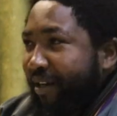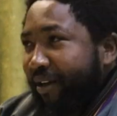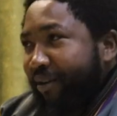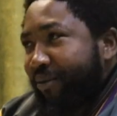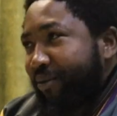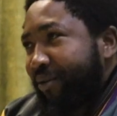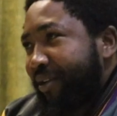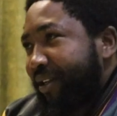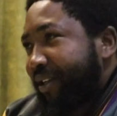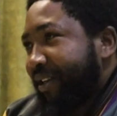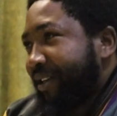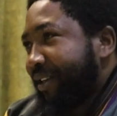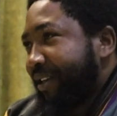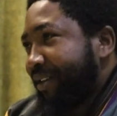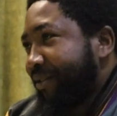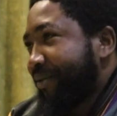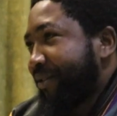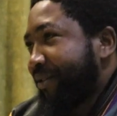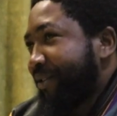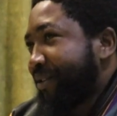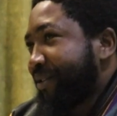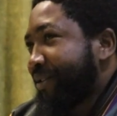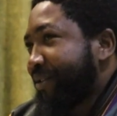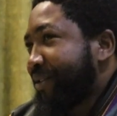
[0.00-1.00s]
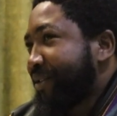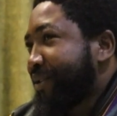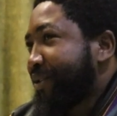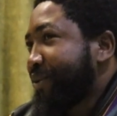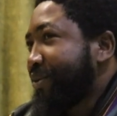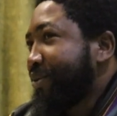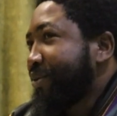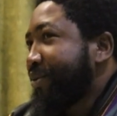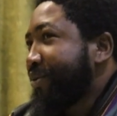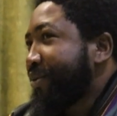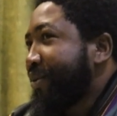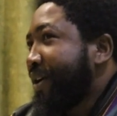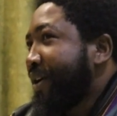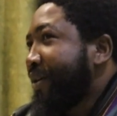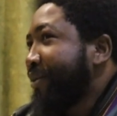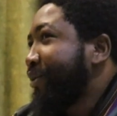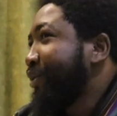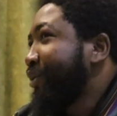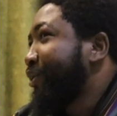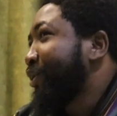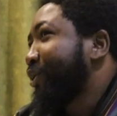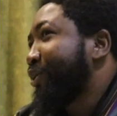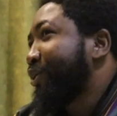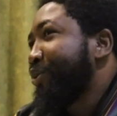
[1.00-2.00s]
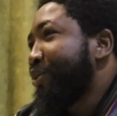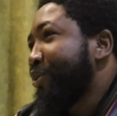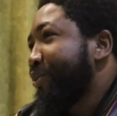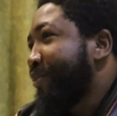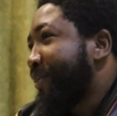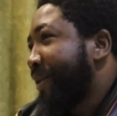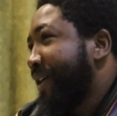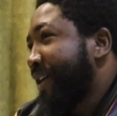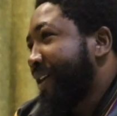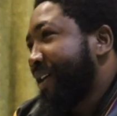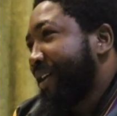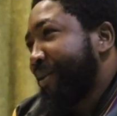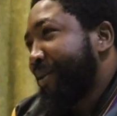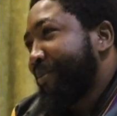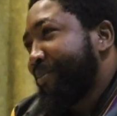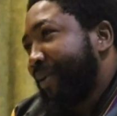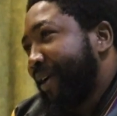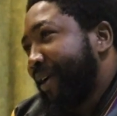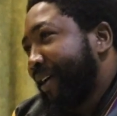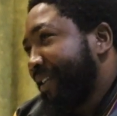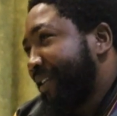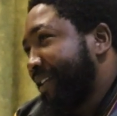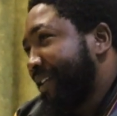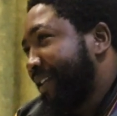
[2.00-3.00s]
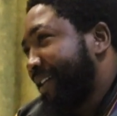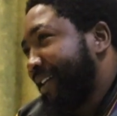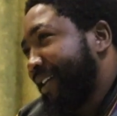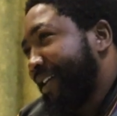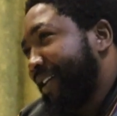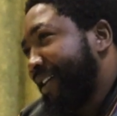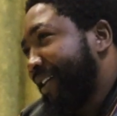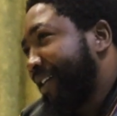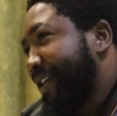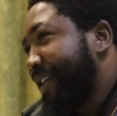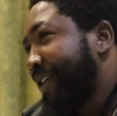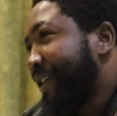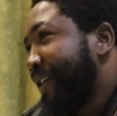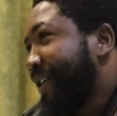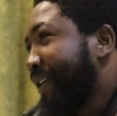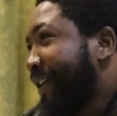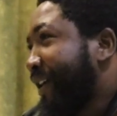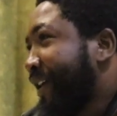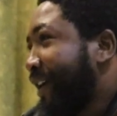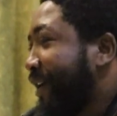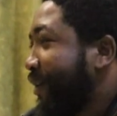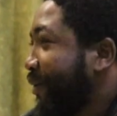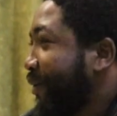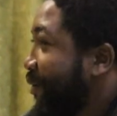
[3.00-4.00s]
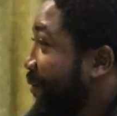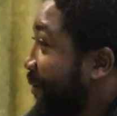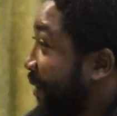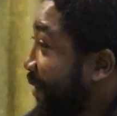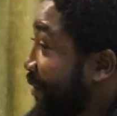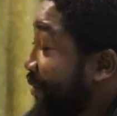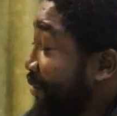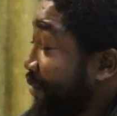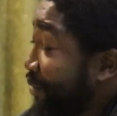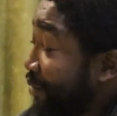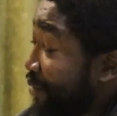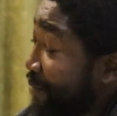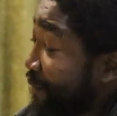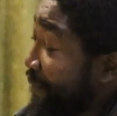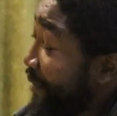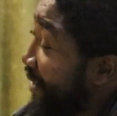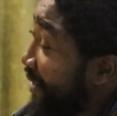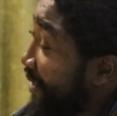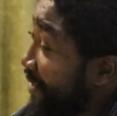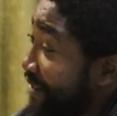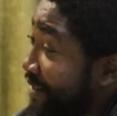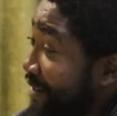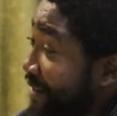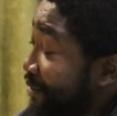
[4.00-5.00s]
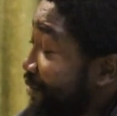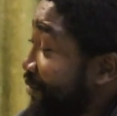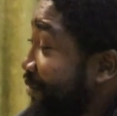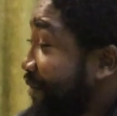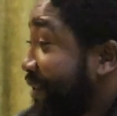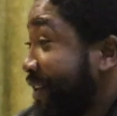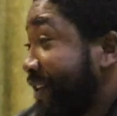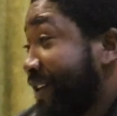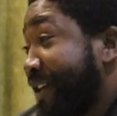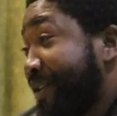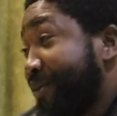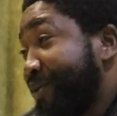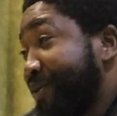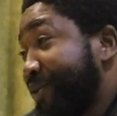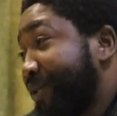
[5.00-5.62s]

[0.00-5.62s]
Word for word: take another driver. So mm. I will just go back and park the car and go back to the company and say, today I